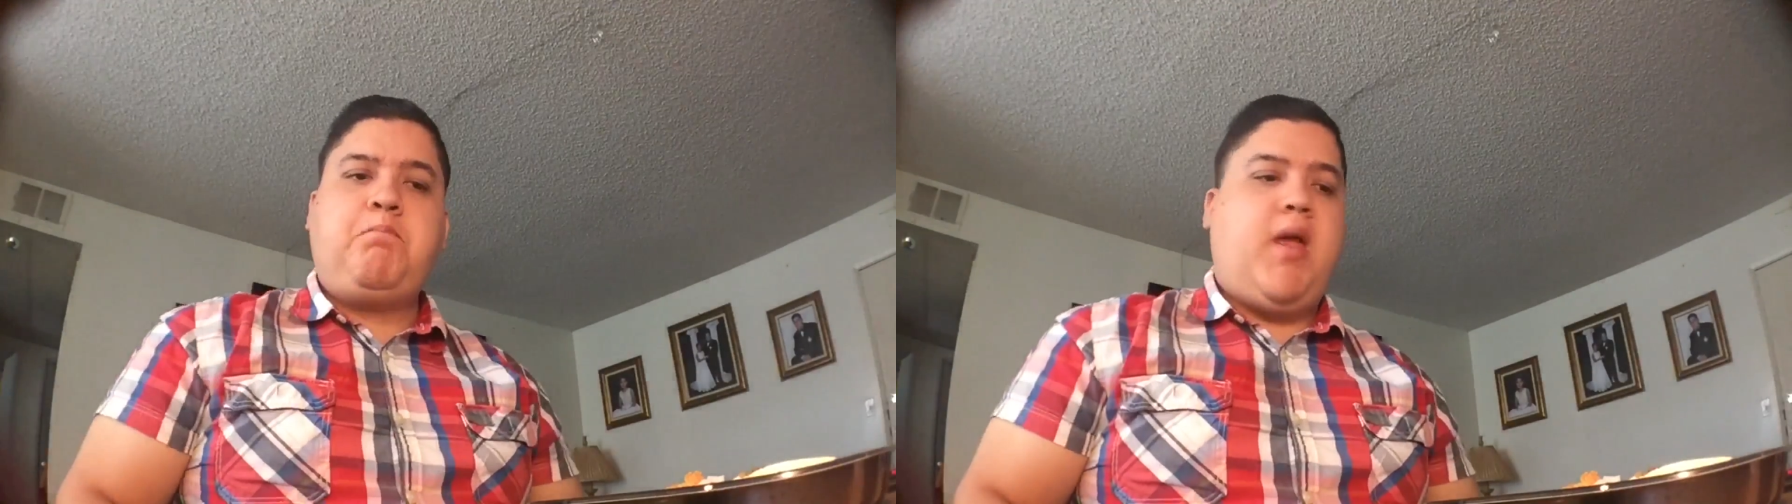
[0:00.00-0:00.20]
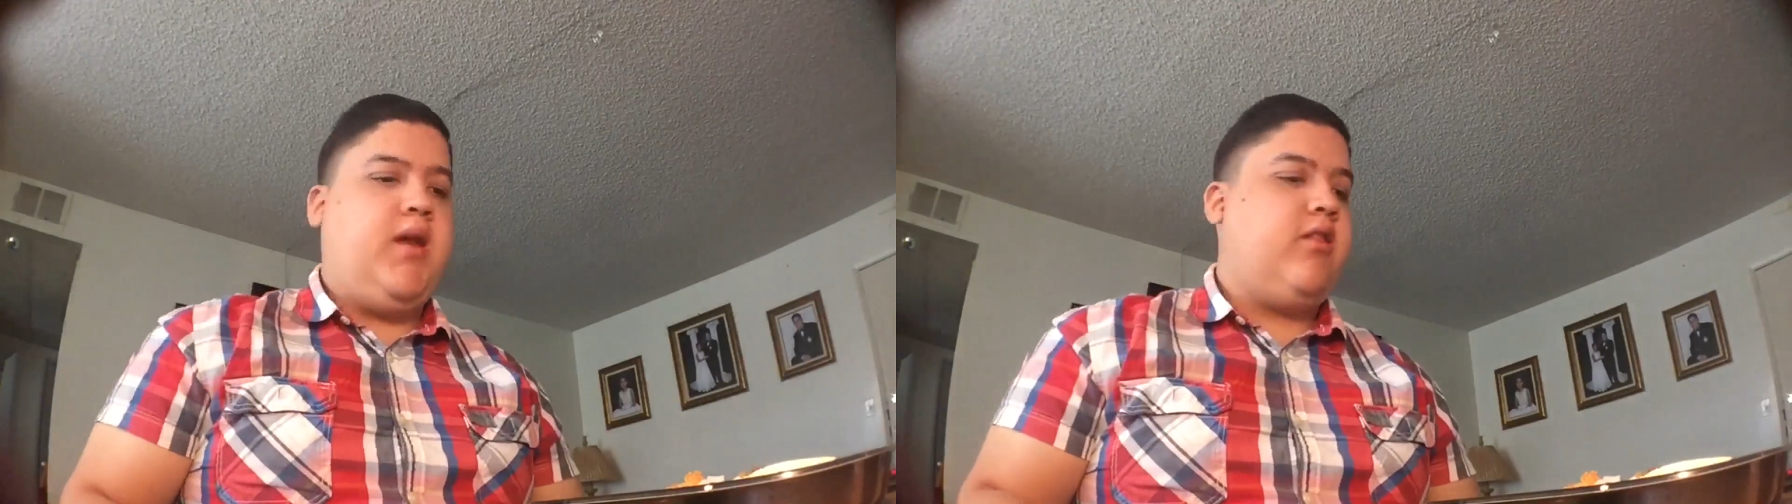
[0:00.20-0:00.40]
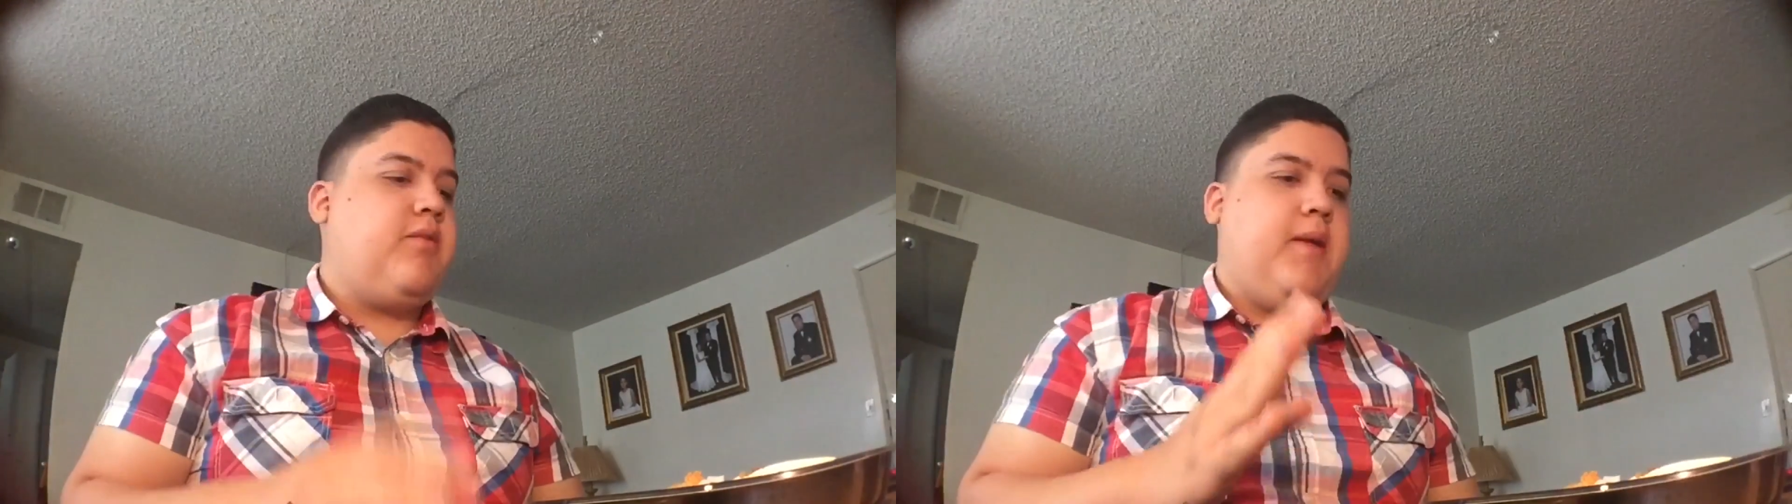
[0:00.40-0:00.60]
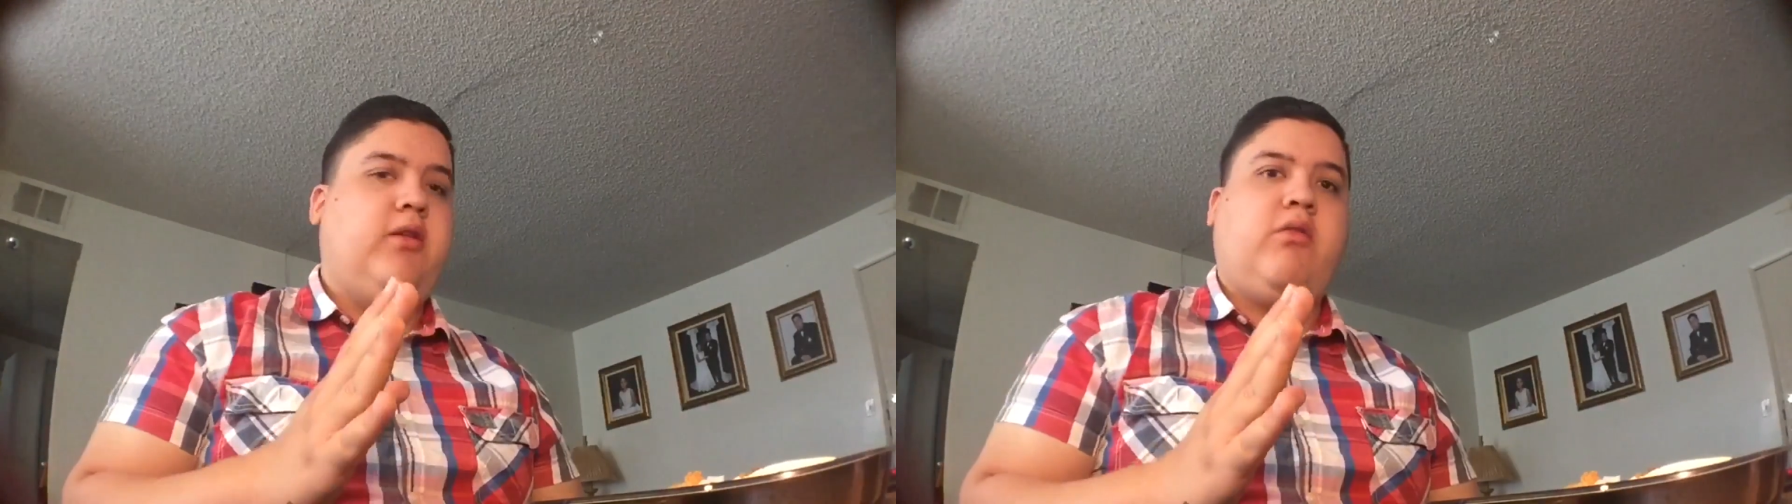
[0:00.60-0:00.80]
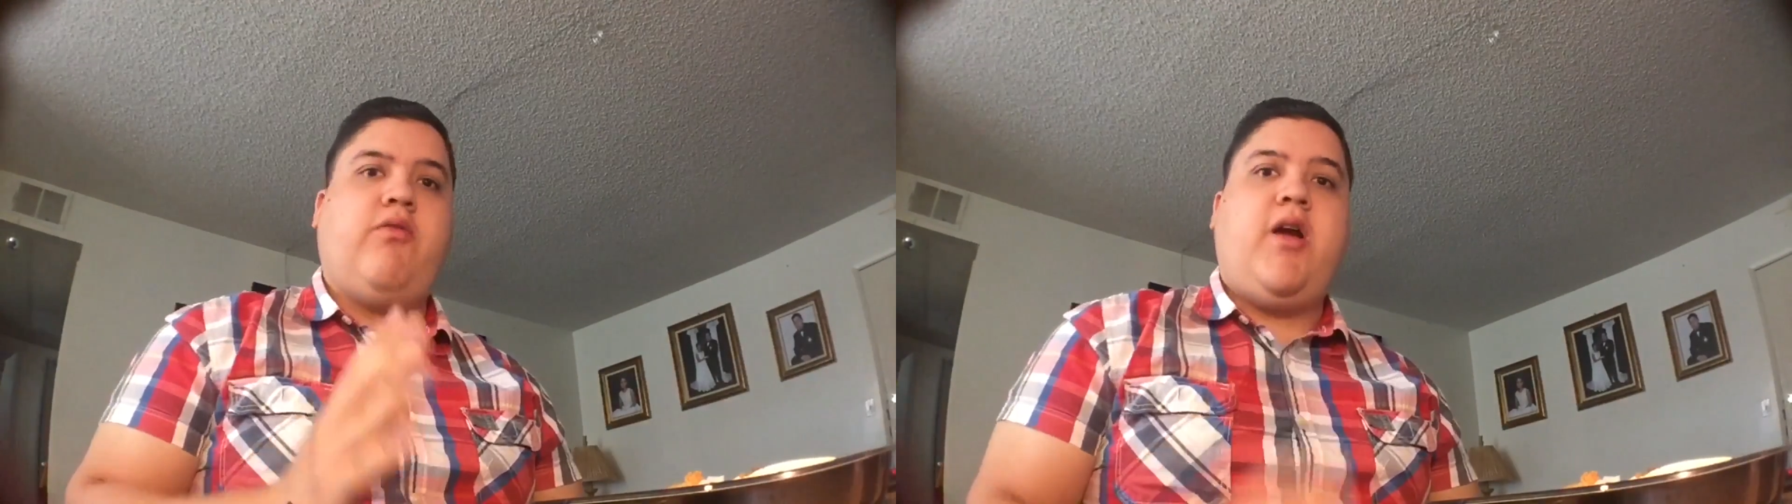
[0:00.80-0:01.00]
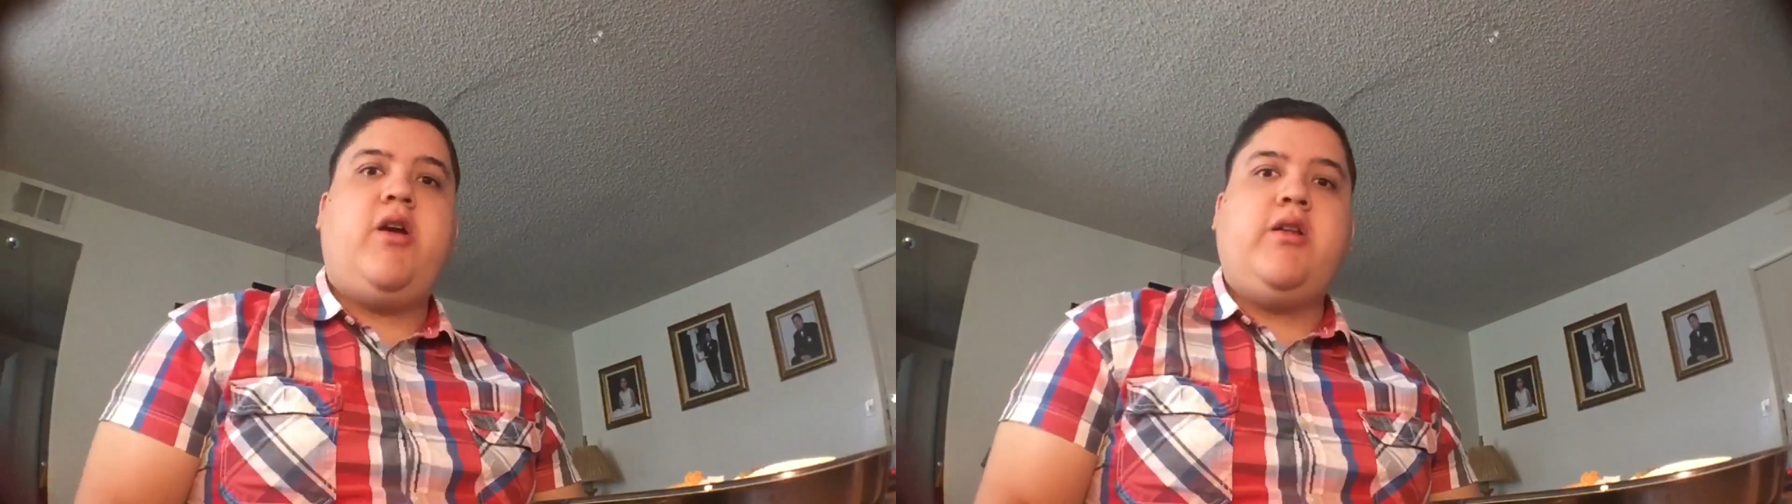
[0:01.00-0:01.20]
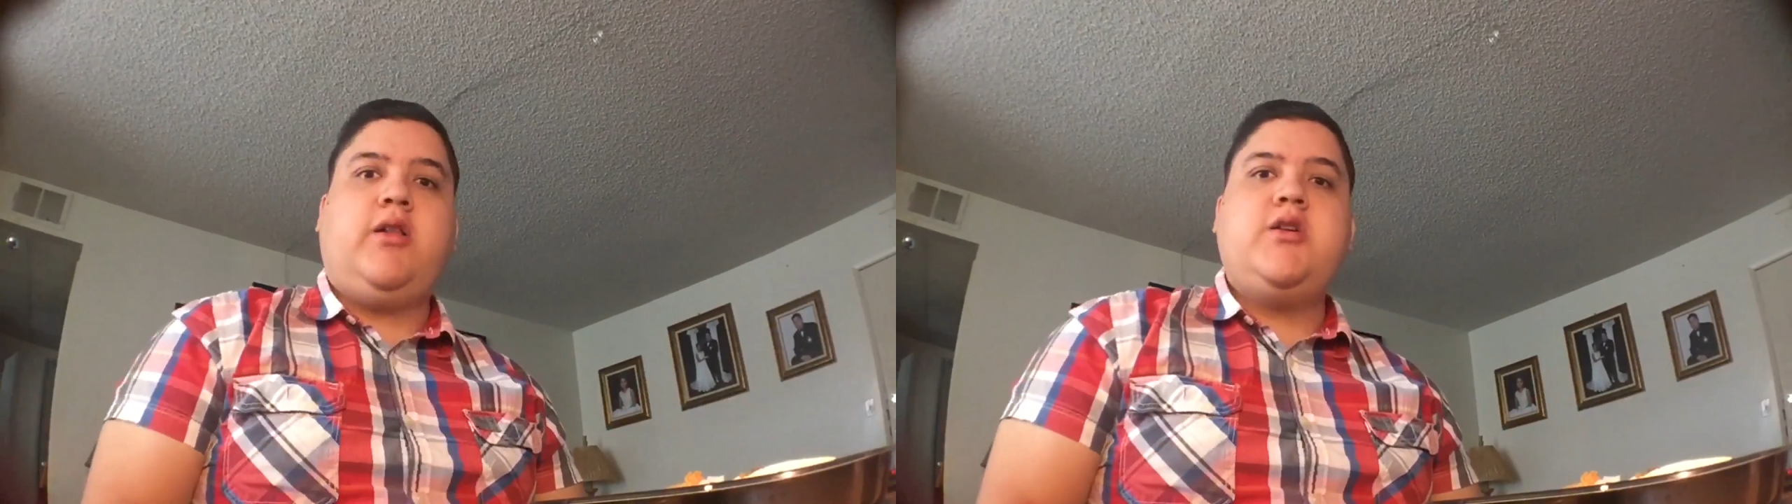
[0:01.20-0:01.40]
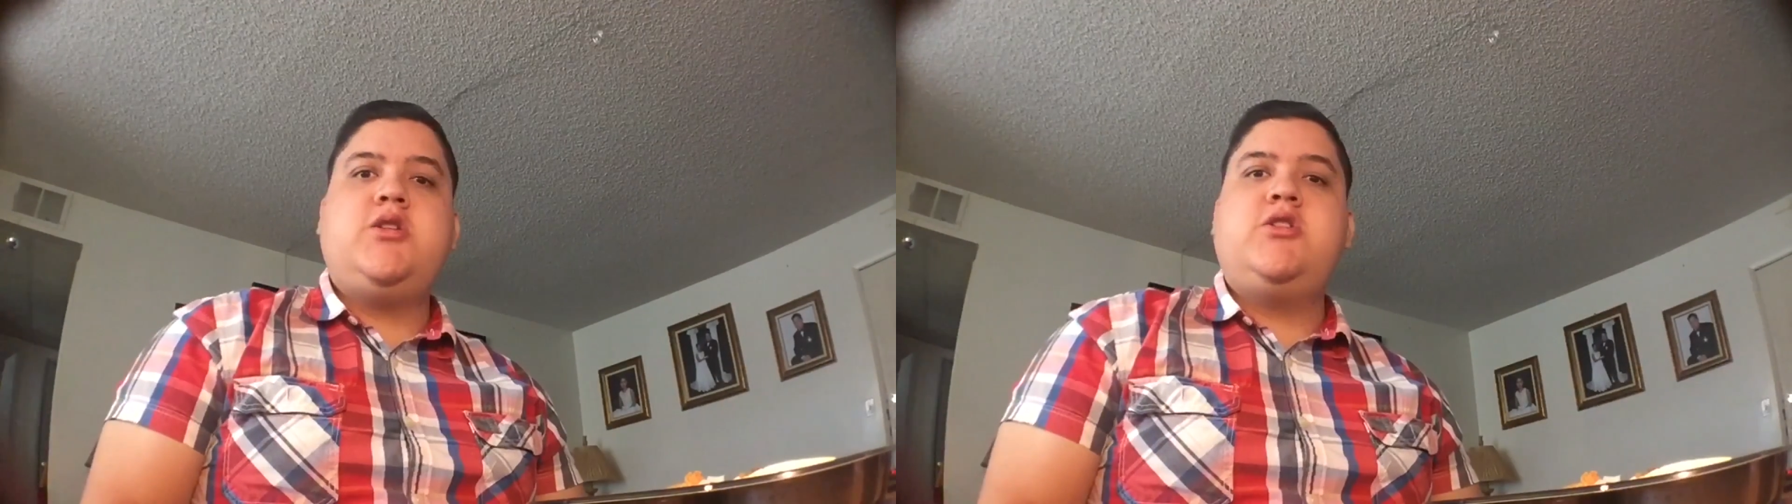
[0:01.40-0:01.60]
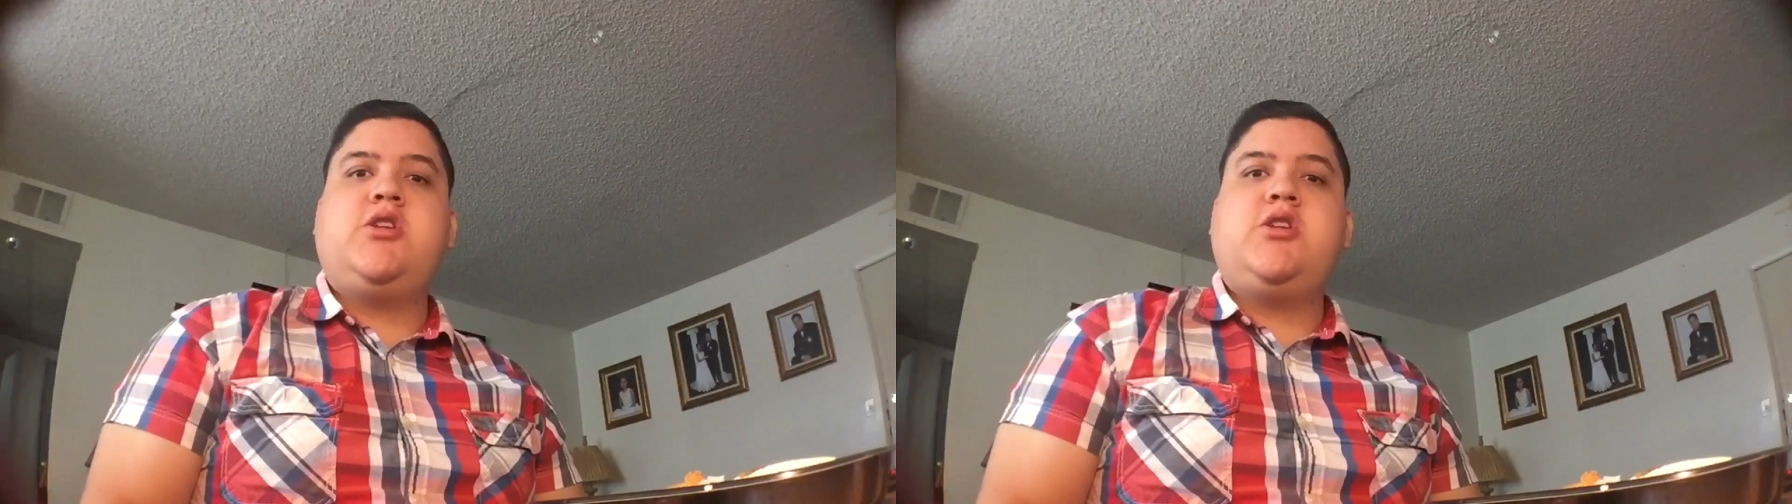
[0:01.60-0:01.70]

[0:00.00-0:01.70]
And it smells very delicious,